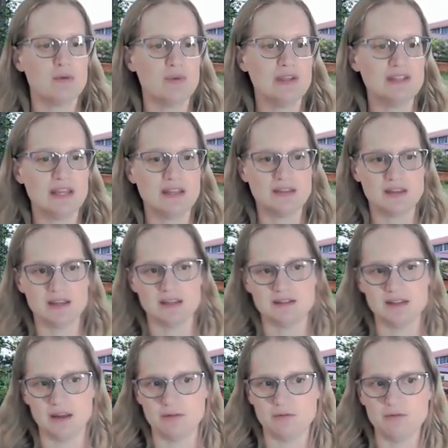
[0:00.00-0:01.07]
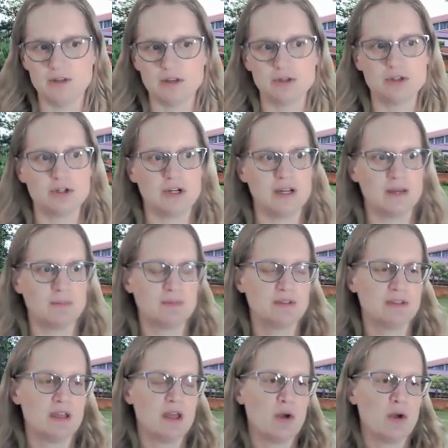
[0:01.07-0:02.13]
We take the kids on field
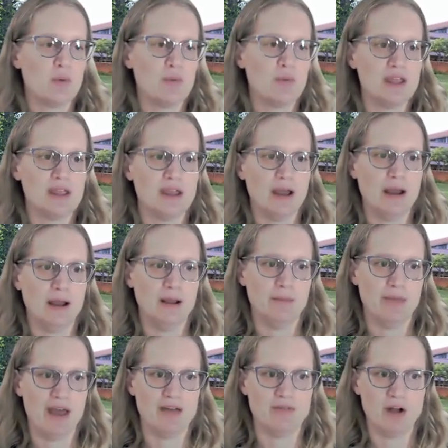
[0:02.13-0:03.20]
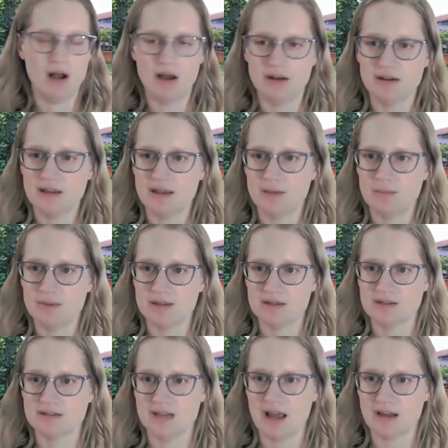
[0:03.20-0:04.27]
trips. We have
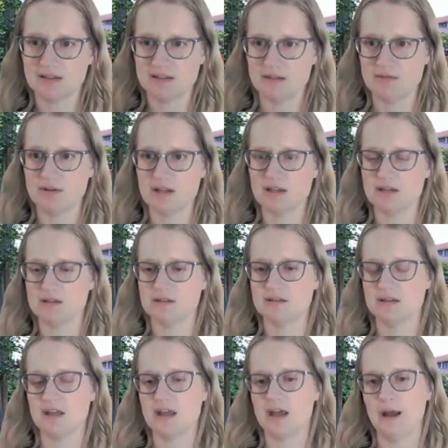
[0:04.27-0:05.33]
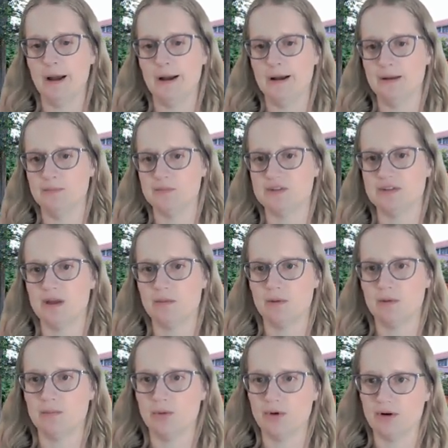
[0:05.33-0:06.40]
on-campus activities. Some
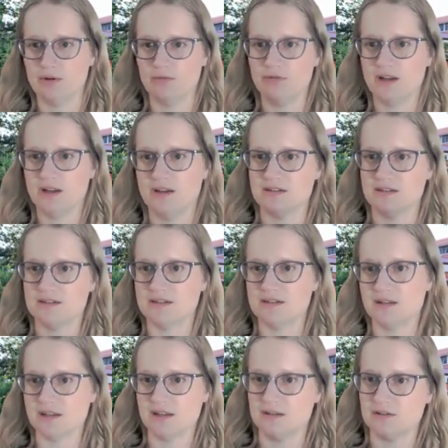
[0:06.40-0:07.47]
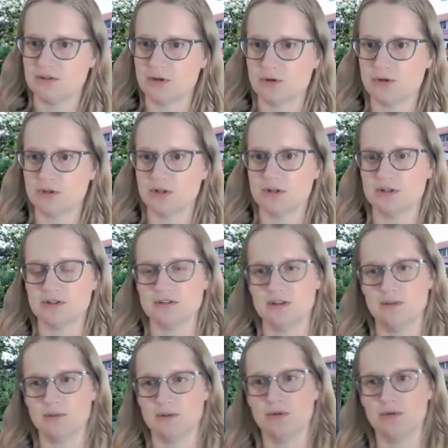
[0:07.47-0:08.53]
are more fun and silly and social.
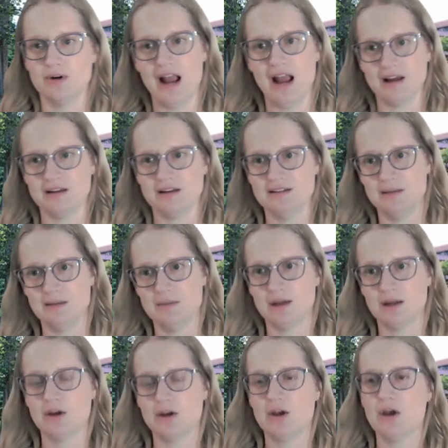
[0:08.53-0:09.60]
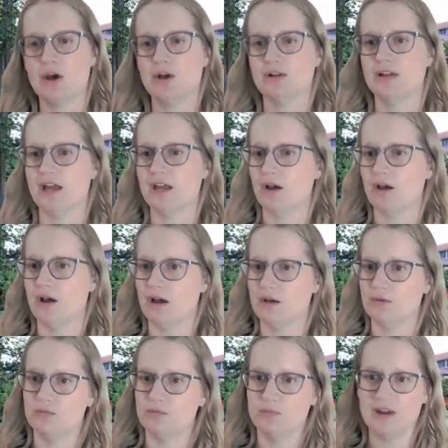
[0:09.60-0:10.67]
Some are more academic, like
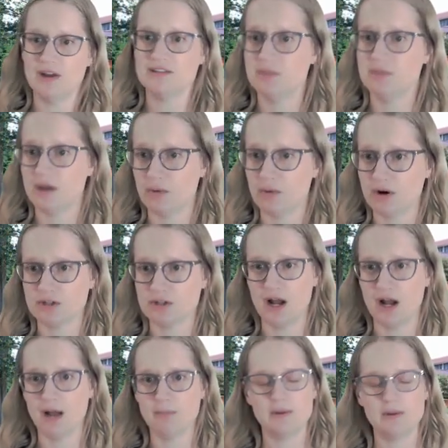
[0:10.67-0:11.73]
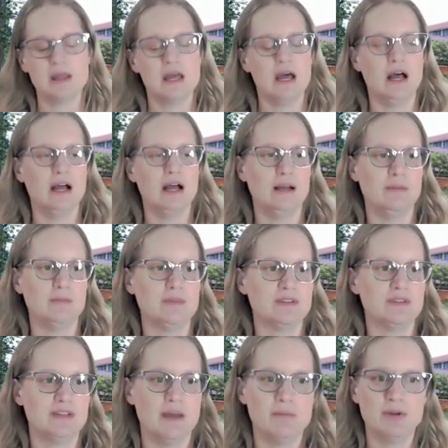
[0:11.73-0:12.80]
a resume workshop.
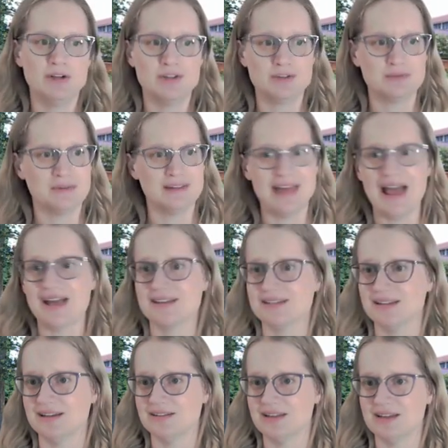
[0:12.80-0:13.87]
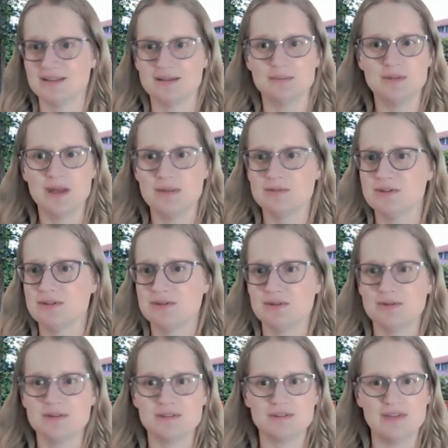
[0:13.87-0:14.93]
Some are just relaxing. Like sometimes the
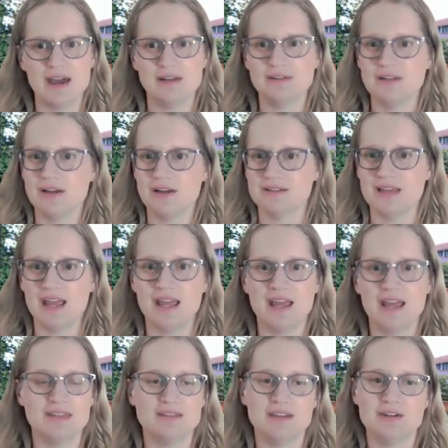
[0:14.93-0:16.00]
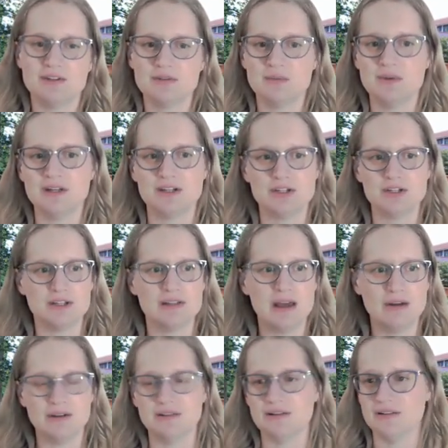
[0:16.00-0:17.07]
students have had a long day and they just want to chill
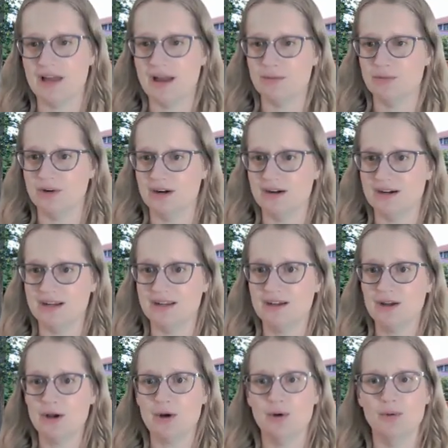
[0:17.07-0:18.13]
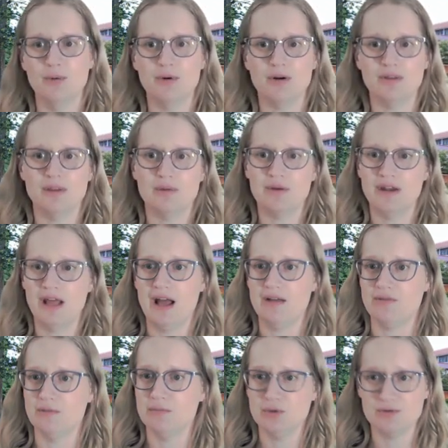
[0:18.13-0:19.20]
out in the library, or they want to
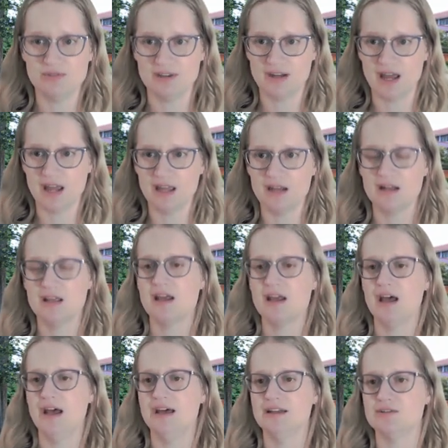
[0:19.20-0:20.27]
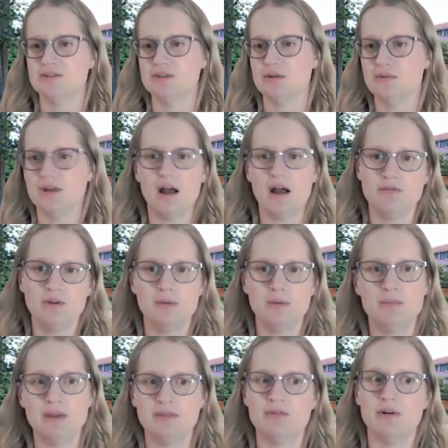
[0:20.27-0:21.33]
have a movie night. And so we offer a
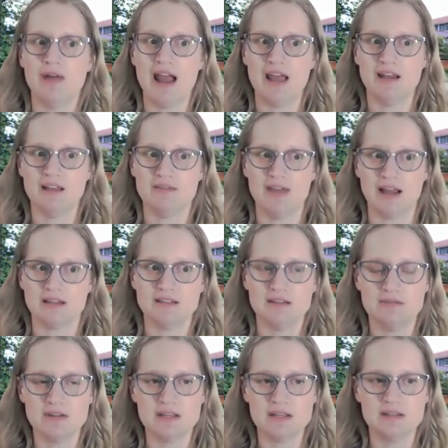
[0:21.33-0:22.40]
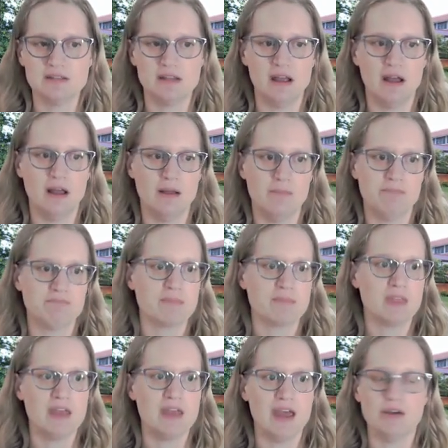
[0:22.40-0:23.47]
big variety of activities.
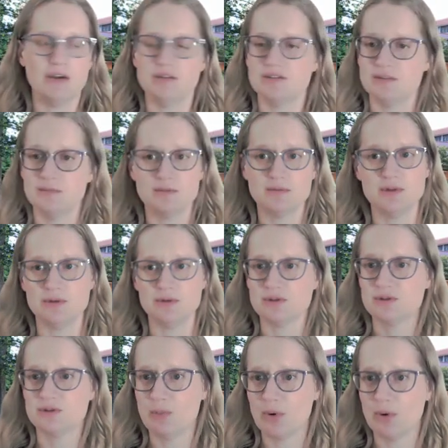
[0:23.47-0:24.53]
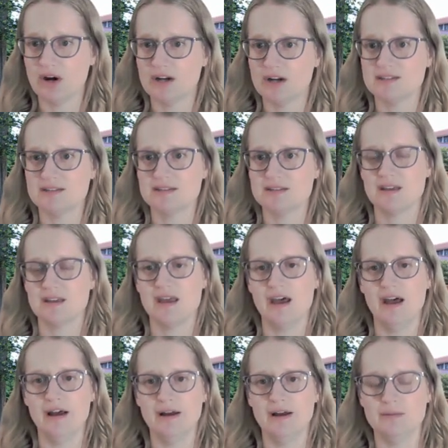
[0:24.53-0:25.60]
Sometimes we do sports.
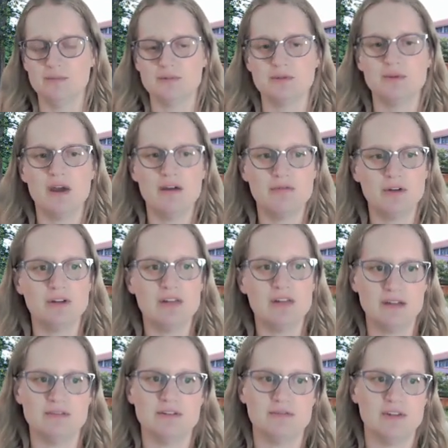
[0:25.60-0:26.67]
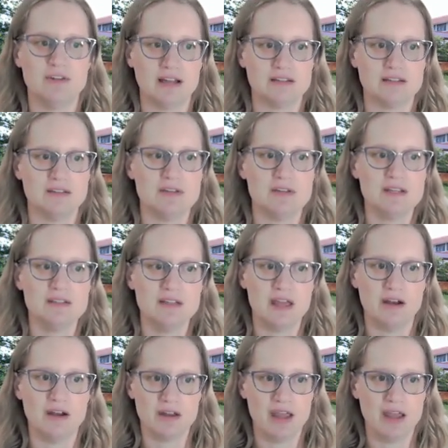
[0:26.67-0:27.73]
So we offer a lot of different activities,
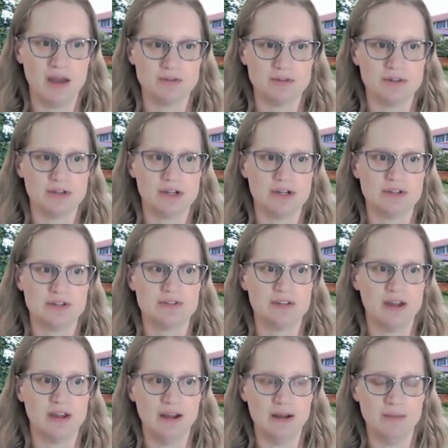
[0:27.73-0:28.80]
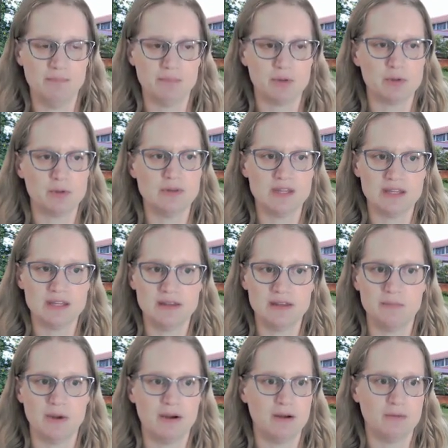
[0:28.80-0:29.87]
and our counselors who lead
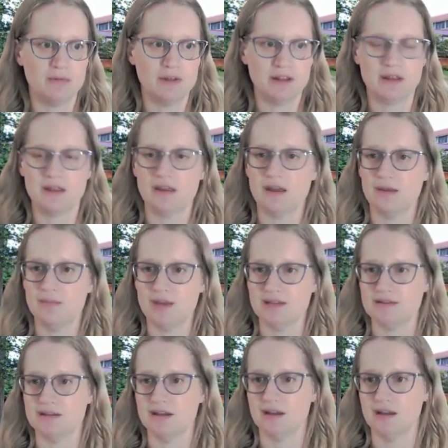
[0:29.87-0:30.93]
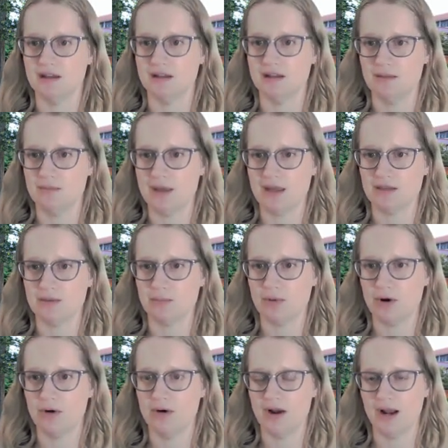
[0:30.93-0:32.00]
them are really amazing, and they make the
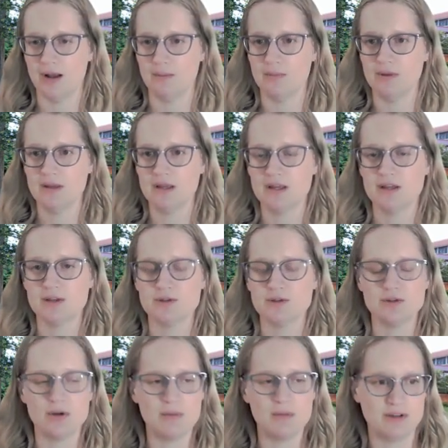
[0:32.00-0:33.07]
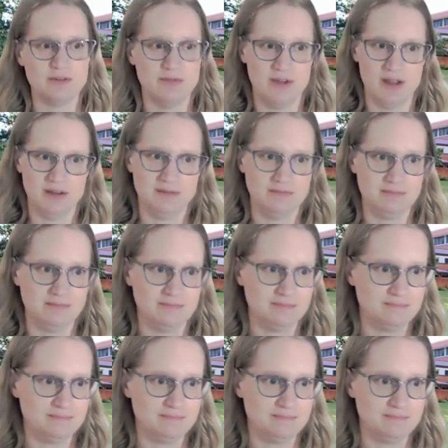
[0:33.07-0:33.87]
program so much fun.